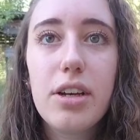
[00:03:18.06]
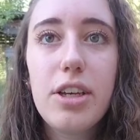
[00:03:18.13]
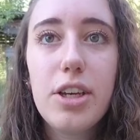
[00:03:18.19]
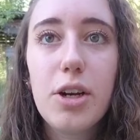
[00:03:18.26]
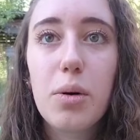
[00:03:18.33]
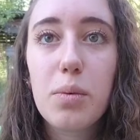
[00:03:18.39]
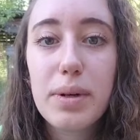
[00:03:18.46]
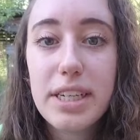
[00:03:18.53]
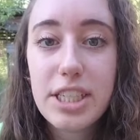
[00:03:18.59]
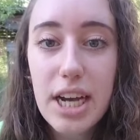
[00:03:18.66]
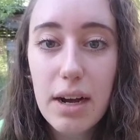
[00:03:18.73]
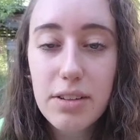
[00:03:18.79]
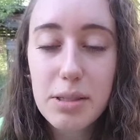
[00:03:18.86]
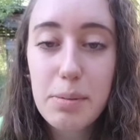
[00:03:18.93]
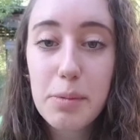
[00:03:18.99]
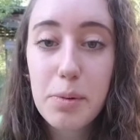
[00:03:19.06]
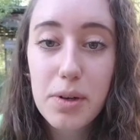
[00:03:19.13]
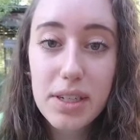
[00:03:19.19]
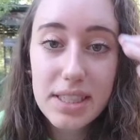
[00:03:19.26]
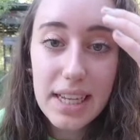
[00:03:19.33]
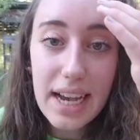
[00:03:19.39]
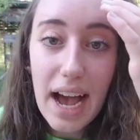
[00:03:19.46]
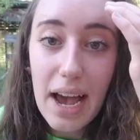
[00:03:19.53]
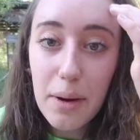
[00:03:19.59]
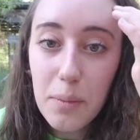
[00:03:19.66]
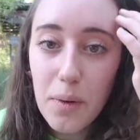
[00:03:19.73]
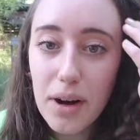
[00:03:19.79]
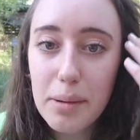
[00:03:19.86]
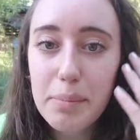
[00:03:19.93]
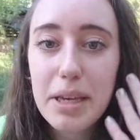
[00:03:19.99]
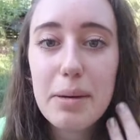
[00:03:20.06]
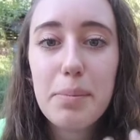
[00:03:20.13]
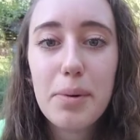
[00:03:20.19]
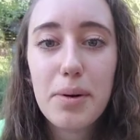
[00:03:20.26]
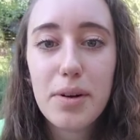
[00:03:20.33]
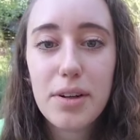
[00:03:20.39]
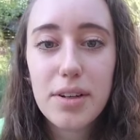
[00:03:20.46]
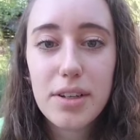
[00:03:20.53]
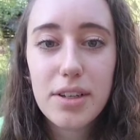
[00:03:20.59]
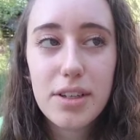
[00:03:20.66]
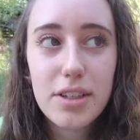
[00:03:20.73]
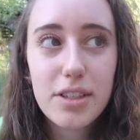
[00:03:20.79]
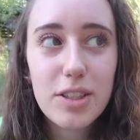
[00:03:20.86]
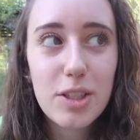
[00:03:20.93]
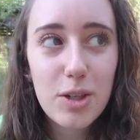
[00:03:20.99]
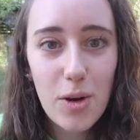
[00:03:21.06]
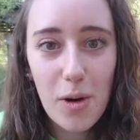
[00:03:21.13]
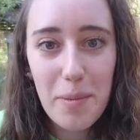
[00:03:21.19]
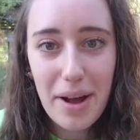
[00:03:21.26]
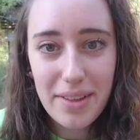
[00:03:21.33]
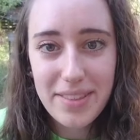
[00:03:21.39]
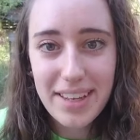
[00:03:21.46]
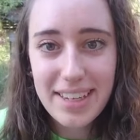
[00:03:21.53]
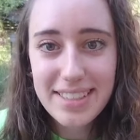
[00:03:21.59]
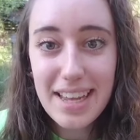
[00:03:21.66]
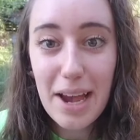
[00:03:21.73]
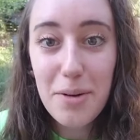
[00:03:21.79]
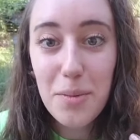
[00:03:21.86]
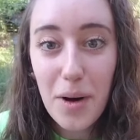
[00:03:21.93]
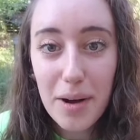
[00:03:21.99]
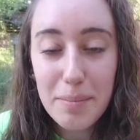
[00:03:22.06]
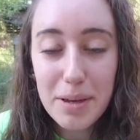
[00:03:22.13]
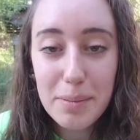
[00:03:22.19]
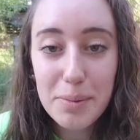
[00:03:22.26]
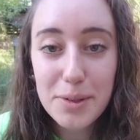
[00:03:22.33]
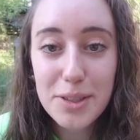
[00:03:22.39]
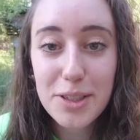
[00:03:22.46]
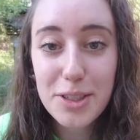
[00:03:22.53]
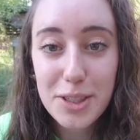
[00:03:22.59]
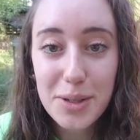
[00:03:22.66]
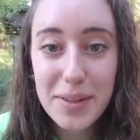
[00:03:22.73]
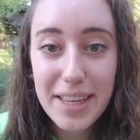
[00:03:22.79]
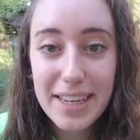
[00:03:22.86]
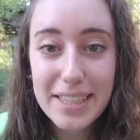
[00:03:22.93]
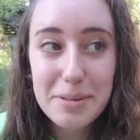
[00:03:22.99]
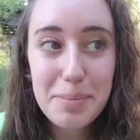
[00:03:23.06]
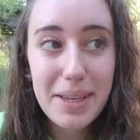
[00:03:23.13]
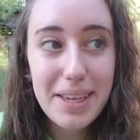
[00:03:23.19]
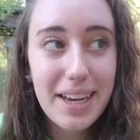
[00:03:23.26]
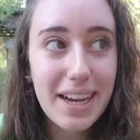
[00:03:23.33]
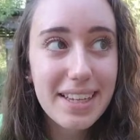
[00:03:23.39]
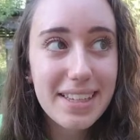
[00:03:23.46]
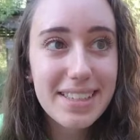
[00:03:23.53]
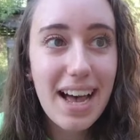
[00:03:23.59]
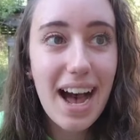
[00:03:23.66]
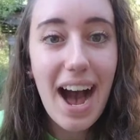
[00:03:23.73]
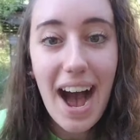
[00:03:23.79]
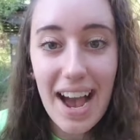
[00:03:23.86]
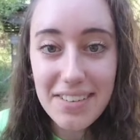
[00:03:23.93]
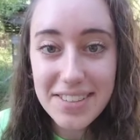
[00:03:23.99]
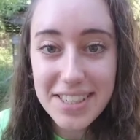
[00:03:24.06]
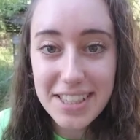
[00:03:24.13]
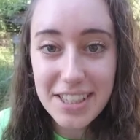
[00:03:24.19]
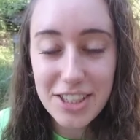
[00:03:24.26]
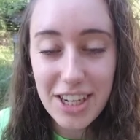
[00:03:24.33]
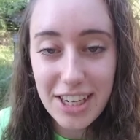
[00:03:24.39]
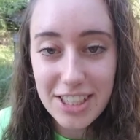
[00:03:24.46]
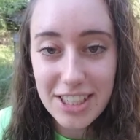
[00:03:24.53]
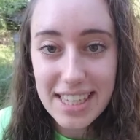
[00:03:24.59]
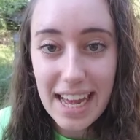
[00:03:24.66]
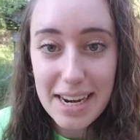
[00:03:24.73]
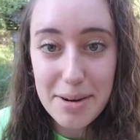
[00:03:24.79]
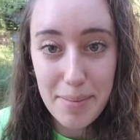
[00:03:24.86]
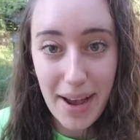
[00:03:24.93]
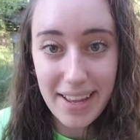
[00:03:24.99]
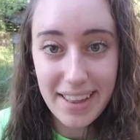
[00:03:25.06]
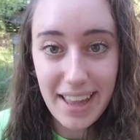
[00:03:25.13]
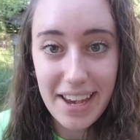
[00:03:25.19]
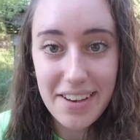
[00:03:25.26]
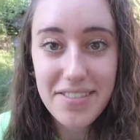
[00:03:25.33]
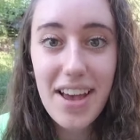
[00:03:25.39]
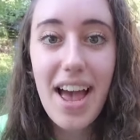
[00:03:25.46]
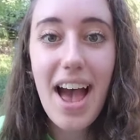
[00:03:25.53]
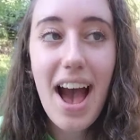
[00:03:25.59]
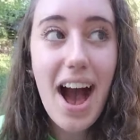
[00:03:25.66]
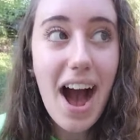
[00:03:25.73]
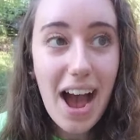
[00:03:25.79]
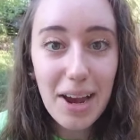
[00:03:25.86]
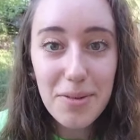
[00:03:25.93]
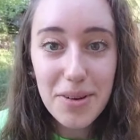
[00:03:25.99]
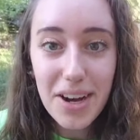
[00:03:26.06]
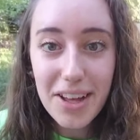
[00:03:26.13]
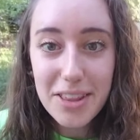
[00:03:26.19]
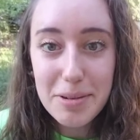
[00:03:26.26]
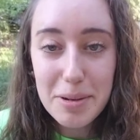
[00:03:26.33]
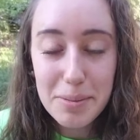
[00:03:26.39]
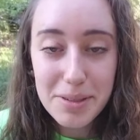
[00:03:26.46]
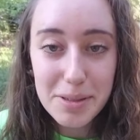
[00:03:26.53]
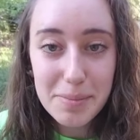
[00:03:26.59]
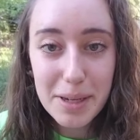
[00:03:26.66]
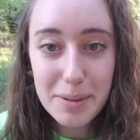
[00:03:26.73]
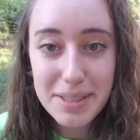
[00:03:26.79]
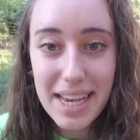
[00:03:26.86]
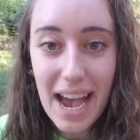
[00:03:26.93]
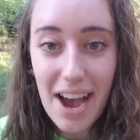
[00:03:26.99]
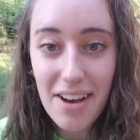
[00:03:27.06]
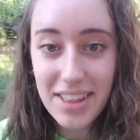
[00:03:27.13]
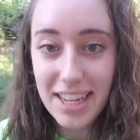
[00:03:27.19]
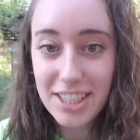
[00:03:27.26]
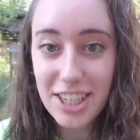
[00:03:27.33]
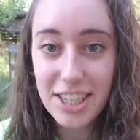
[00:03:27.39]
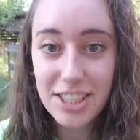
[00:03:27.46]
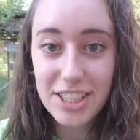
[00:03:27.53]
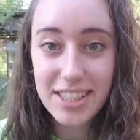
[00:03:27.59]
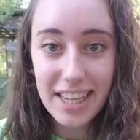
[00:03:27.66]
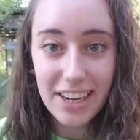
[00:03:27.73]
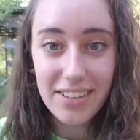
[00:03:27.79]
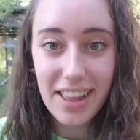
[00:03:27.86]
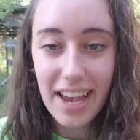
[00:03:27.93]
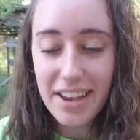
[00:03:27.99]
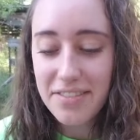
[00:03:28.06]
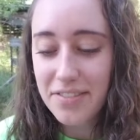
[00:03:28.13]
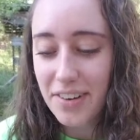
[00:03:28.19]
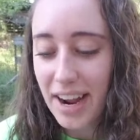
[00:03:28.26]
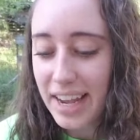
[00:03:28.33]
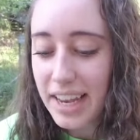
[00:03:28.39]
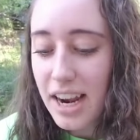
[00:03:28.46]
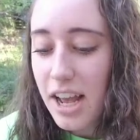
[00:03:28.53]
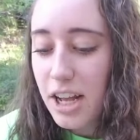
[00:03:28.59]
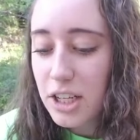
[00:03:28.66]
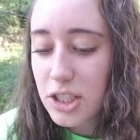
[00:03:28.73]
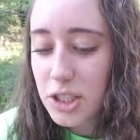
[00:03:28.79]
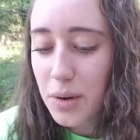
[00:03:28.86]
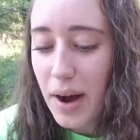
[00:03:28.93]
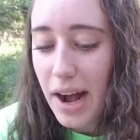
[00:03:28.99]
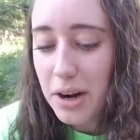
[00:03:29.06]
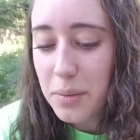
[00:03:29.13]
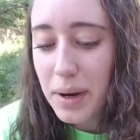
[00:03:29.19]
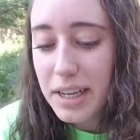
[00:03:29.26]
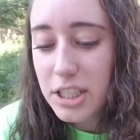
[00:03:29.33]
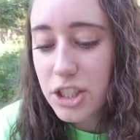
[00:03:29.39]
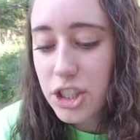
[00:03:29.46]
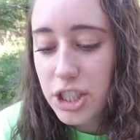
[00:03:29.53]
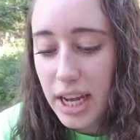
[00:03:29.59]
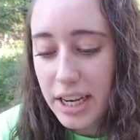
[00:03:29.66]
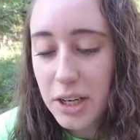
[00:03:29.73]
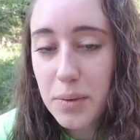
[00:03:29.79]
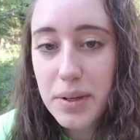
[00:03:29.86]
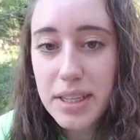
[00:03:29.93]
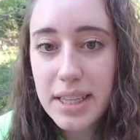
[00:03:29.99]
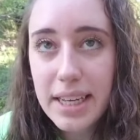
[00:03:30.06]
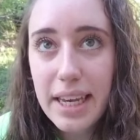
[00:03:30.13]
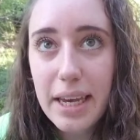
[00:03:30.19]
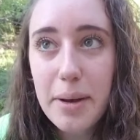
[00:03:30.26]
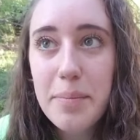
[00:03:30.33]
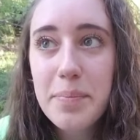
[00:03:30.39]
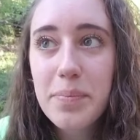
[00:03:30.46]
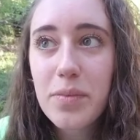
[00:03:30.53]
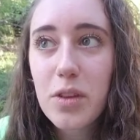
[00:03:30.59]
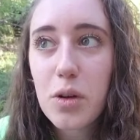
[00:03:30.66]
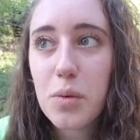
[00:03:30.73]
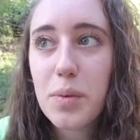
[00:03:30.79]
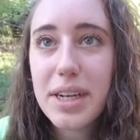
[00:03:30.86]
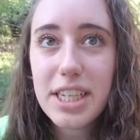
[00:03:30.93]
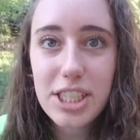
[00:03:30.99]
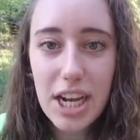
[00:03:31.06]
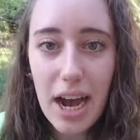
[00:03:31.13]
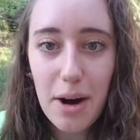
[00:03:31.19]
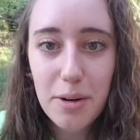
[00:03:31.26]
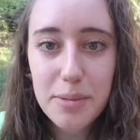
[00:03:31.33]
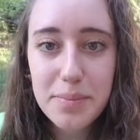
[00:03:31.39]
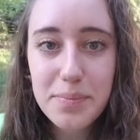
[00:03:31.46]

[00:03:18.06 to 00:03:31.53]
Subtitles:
I, reach out to people? Because, I want people to know about this. I want people to do this because I've seen the change it's had in my life. I want other people to be able to have that change in their life, right? So how do I genuinely reach out?